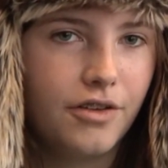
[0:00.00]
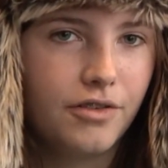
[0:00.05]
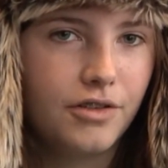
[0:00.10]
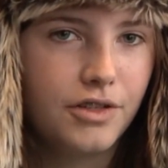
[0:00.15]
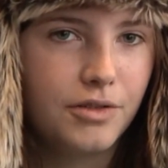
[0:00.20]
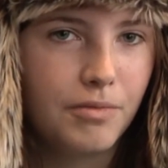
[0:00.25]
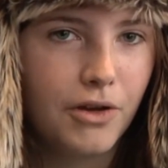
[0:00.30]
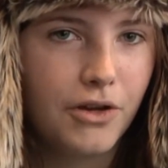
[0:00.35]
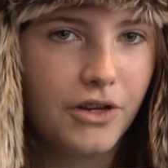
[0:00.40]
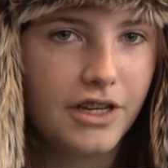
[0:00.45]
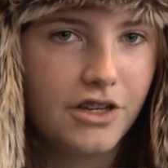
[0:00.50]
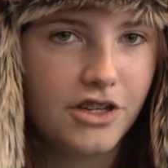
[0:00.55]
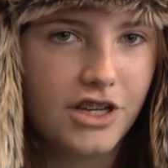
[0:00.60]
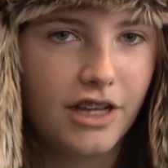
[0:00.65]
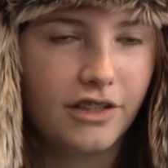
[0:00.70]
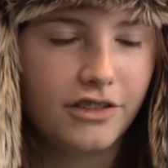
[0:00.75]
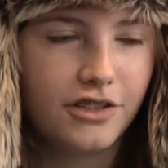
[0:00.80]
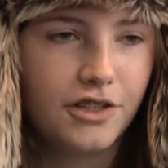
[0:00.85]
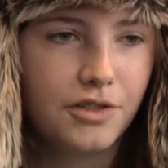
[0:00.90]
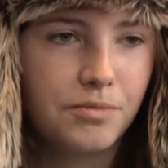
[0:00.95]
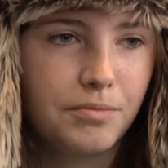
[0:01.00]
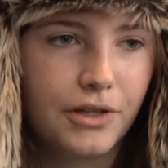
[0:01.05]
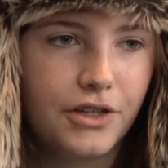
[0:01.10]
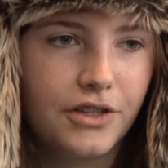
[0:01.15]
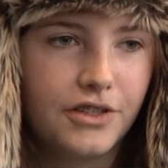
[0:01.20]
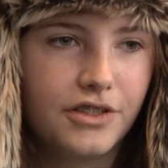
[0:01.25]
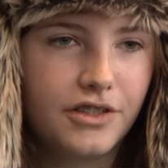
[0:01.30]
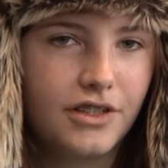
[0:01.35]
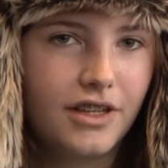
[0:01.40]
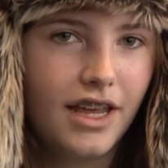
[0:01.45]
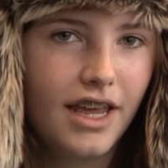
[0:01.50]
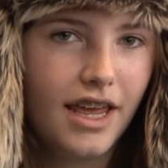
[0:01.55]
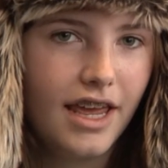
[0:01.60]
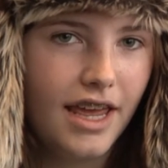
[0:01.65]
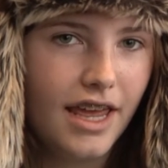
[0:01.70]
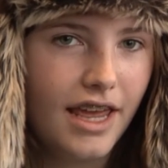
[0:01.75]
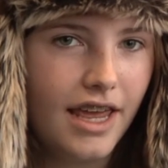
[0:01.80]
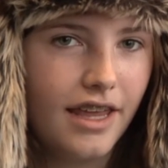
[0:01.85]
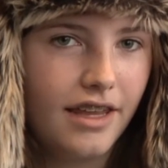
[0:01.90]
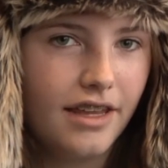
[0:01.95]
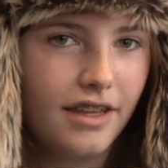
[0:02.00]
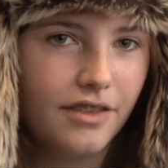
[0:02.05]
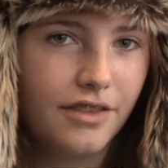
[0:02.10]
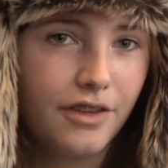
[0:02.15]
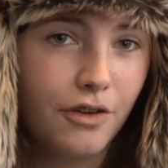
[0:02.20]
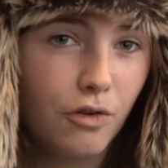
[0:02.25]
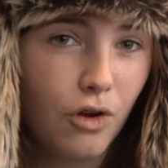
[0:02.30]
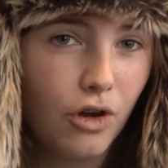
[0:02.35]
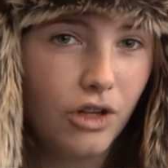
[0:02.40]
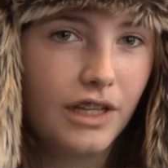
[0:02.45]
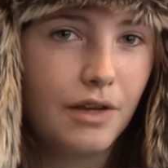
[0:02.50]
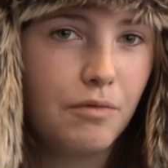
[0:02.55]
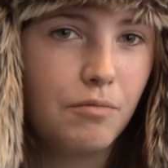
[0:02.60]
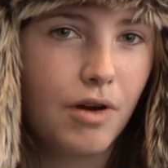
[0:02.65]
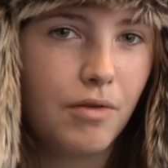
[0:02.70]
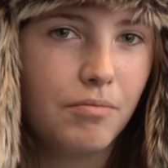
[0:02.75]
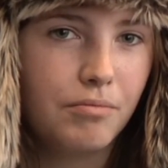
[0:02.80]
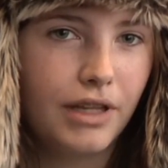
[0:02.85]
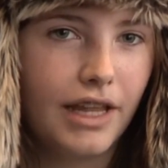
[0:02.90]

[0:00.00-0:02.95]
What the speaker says: smoking shelters because they're all in one